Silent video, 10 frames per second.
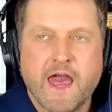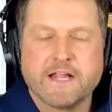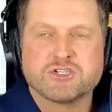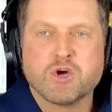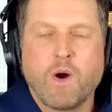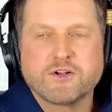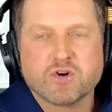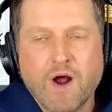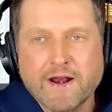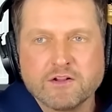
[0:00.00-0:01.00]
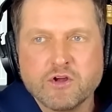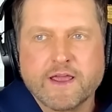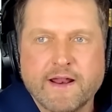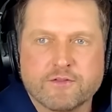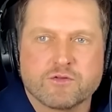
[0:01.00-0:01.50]
And so I try to
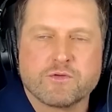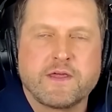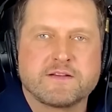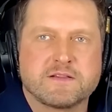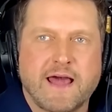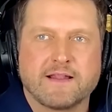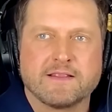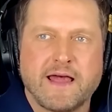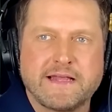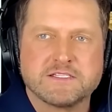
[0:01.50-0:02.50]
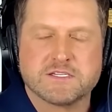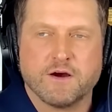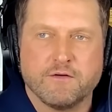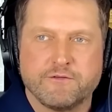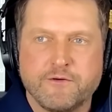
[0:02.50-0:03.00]
look at it through that lens
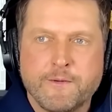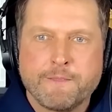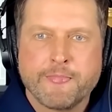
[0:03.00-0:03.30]
of,